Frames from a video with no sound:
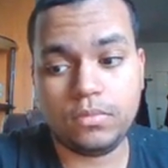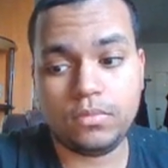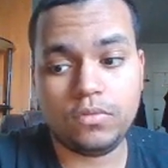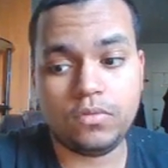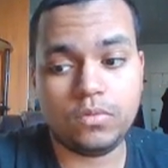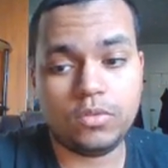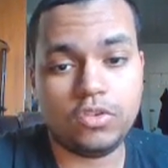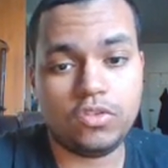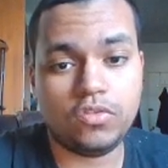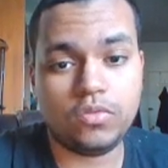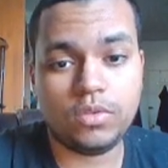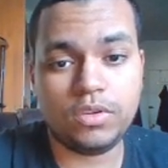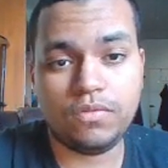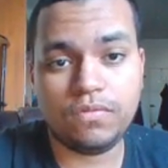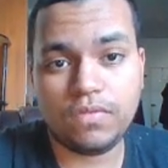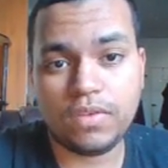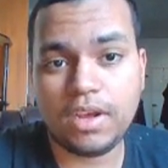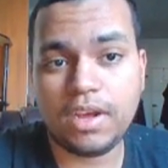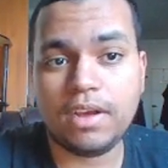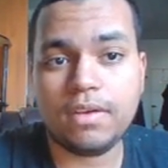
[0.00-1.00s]

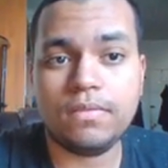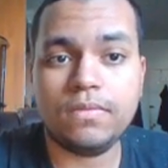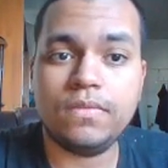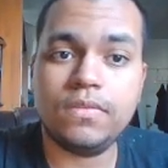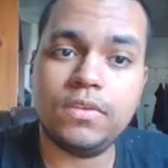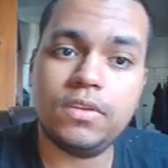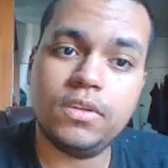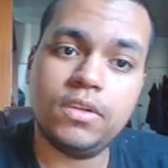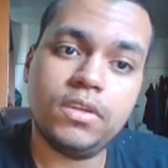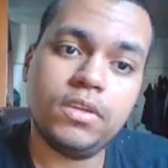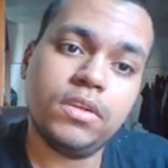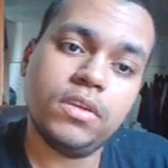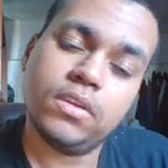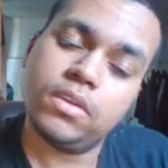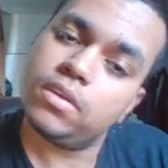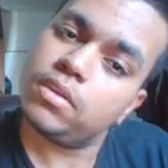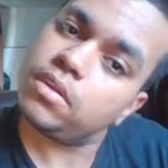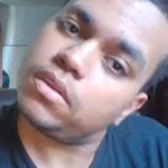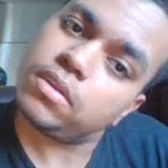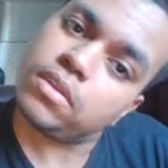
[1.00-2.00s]
2025.
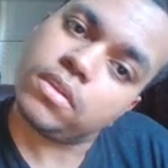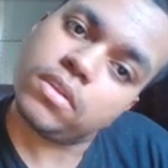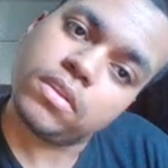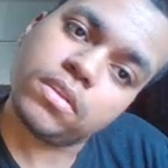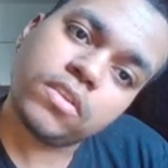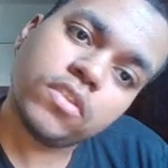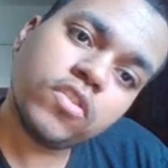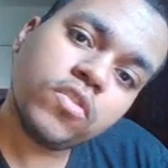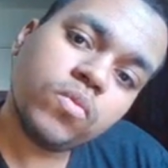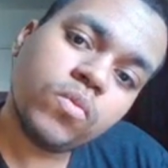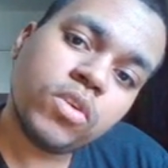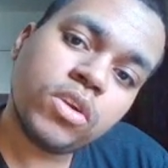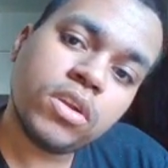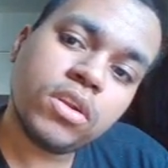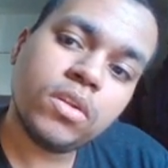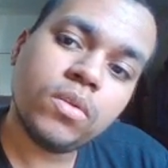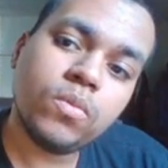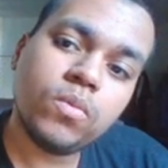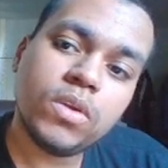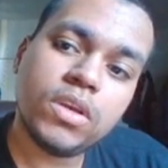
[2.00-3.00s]
This is one
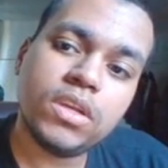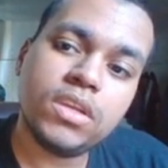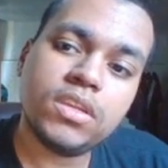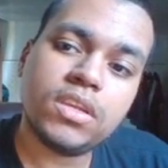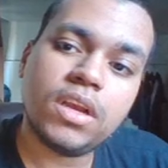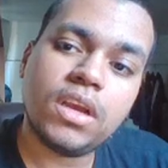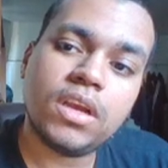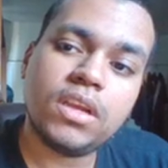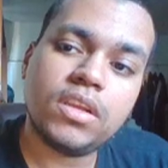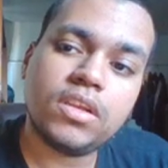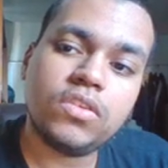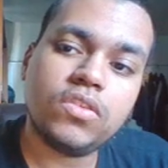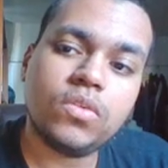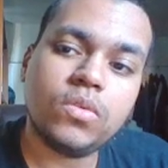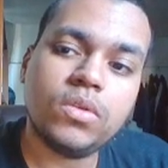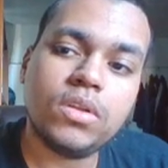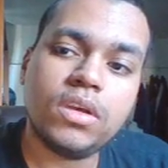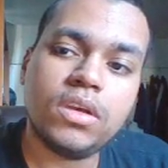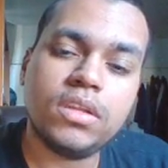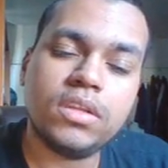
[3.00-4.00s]
of the ways I
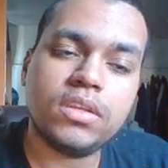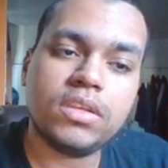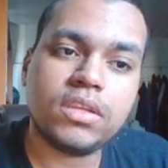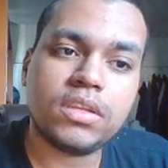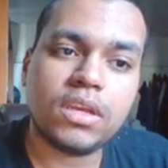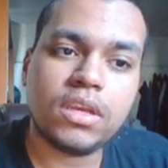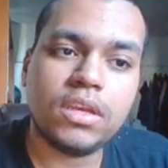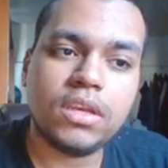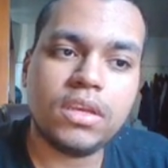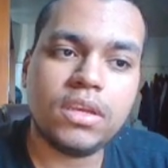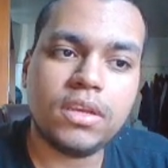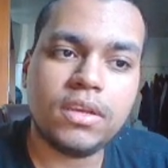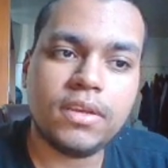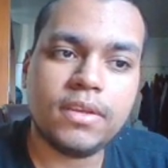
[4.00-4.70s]
showed the other site.